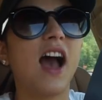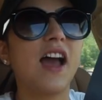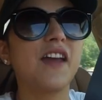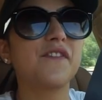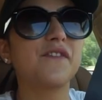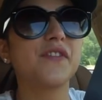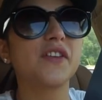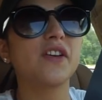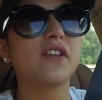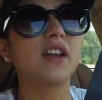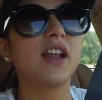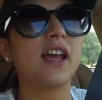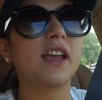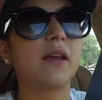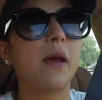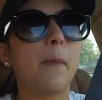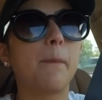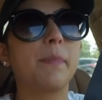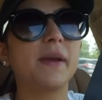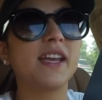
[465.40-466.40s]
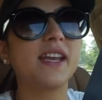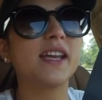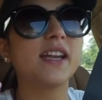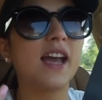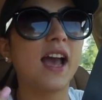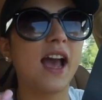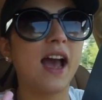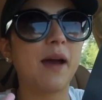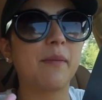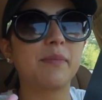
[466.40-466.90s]
I feel like being
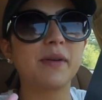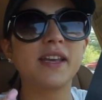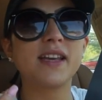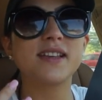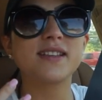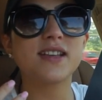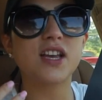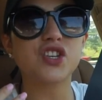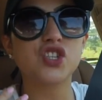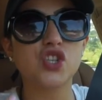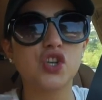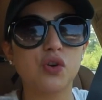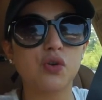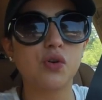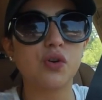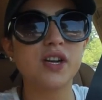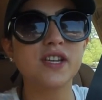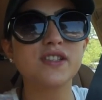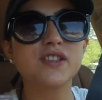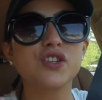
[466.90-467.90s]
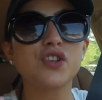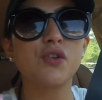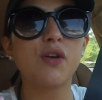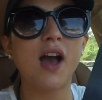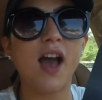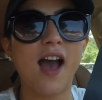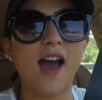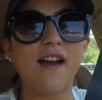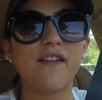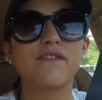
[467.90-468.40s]
happy is a choice you
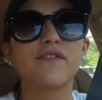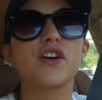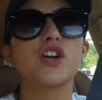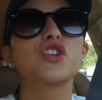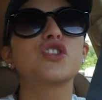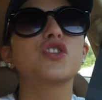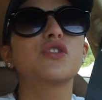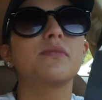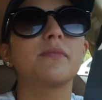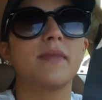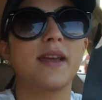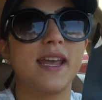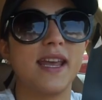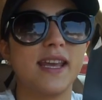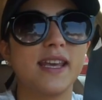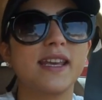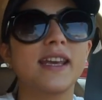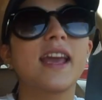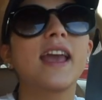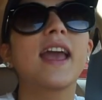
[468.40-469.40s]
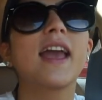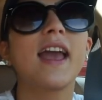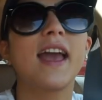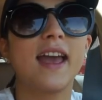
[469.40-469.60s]
have to make